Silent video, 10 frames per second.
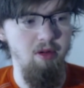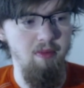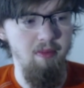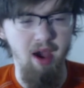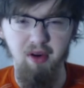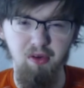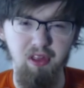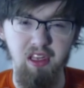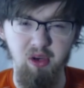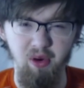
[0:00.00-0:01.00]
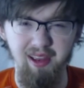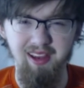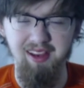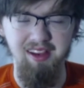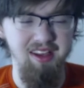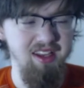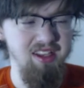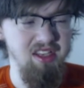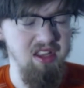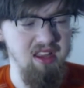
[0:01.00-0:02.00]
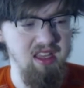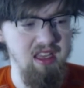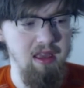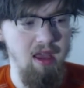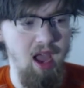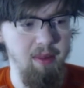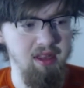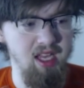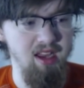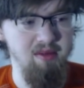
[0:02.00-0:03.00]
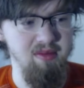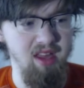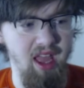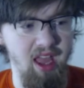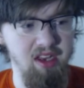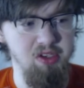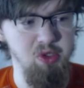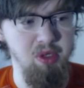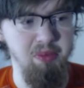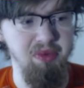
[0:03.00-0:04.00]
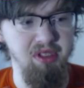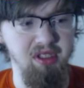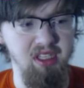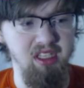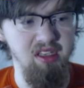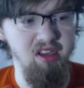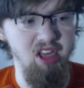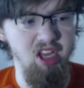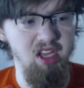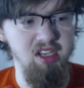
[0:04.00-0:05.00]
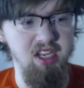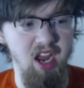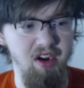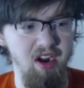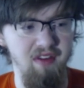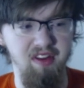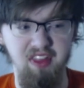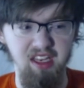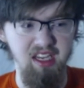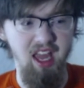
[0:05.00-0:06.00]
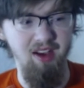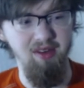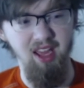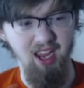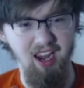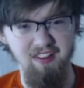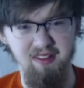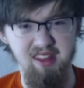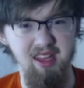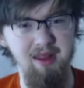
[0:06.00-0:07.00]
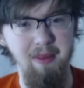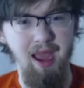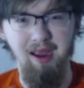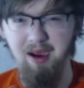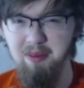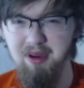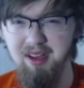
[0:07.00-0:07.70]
moderately annoying to see how many times I had to completely tear everything down and kind of set it back up.